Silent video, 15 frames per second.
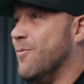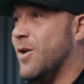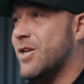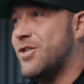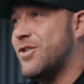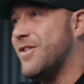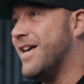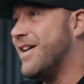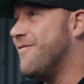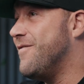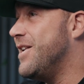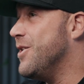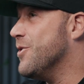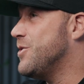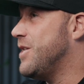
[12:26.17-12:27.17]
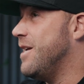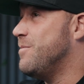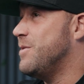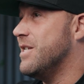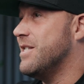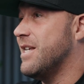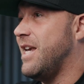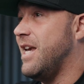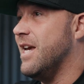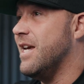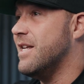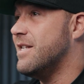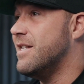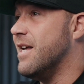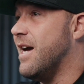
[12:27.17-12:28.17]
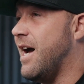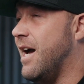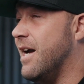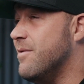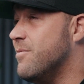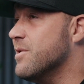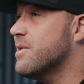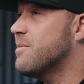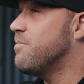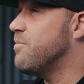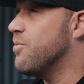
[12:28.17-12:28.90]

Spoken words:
watching a lot of videotapes as a kid, I was